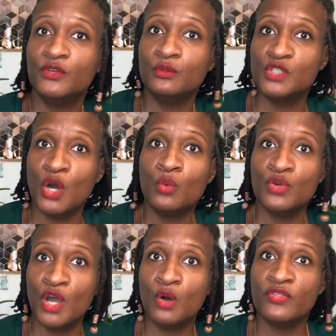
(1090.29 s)
don't
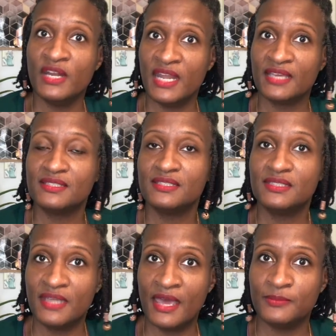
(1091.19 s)
know the next
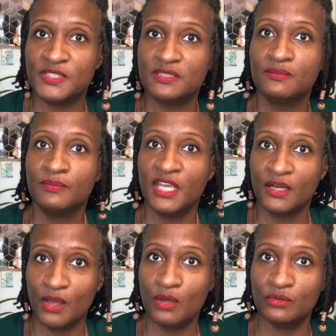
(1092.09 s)
steps, get a
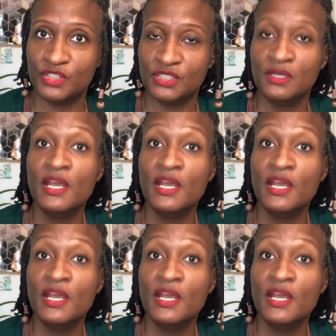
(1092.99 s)
coach.